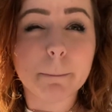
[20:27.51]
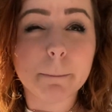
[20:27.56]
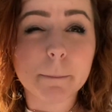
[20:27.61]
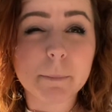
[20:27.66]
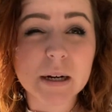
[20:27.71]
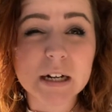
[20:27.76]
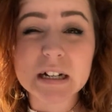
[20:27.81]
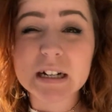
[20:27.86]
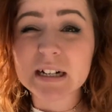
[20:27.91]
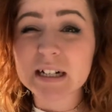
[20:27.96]

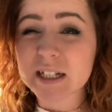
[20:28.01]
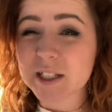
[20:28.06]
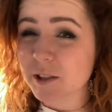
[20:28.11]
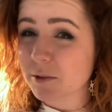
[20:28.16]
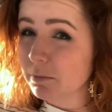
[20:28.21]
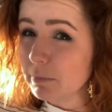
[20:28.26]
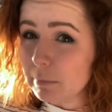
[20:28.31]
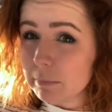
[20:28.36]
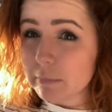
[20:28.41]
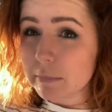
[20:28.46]
but
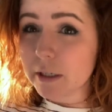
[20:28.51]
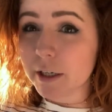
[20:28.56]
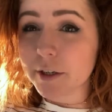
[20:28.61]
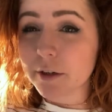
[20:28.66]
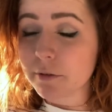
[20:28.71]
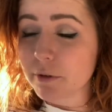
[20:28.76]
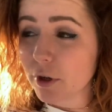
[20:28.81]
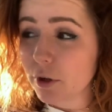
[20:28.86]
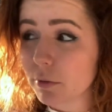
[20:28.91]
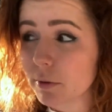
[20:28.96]
I
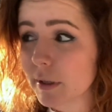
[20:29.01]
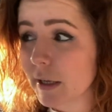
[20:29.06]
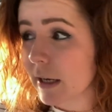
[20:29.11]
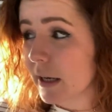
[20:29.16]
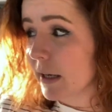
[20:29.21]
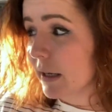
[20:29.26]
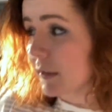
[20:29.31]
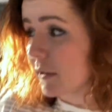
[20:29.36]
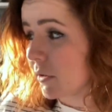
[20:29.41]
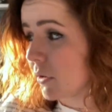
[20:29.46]
don't own
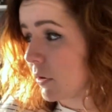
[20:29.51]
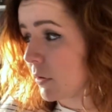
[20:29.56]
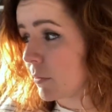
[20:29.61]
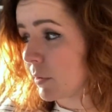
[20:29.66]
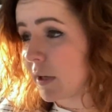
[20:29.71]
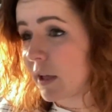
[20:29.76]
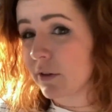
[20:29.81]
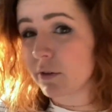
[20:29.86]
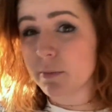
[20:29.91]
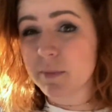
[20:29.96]
that and I kind of want
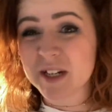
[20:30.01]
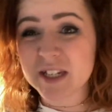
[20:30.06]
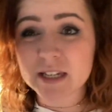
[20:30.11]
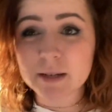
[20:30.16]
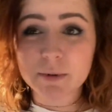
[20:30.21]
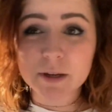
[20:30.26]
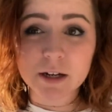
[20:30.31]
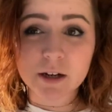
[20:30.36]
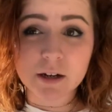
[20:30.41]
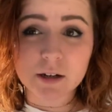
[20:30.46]
to get through my
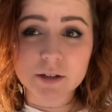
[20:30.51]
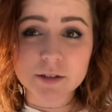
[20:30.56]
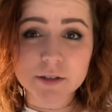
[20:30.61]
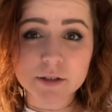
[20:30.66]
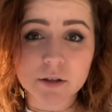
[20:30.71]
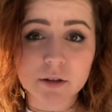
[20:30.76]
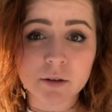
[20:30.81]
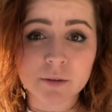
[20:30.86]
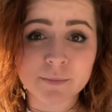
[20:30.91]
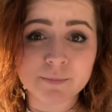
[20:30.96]
TBR,
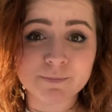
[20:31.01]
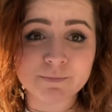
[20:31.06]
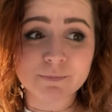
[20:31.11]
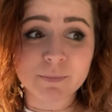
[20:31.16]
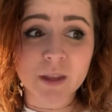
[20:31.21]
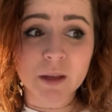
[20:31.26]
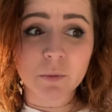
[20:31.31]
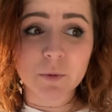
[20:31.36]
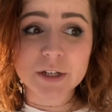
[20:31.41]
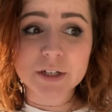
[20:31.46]
so
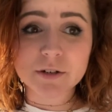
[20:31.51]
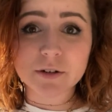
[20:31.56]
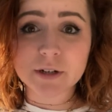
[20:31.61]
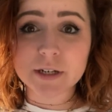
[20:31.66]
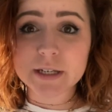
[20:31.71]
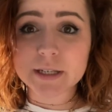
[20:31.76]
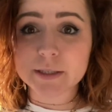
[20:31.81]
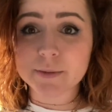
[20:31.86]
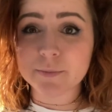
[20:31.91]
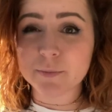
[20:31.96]
Winter
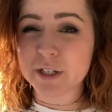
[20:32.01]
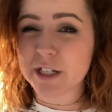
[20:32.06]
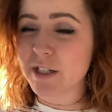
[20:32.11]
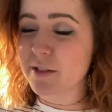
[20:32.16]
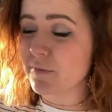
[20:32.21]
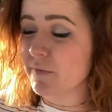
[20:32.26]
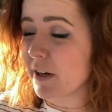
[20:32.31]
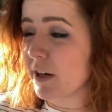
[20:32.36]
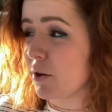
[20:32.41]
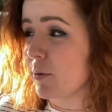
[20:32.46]
is, which
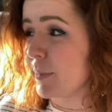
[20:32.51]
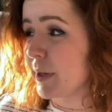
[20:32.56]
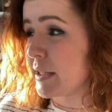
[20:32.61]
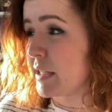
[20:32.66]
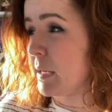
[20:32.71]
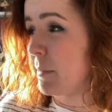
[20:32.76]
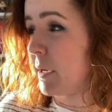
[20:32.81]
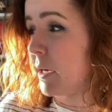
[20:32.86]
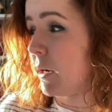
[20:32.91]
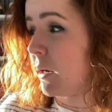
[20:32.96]
isn't really on my
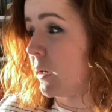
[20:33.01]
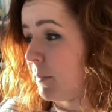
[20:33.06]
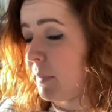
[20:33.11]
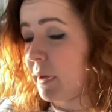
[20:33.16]
TBR.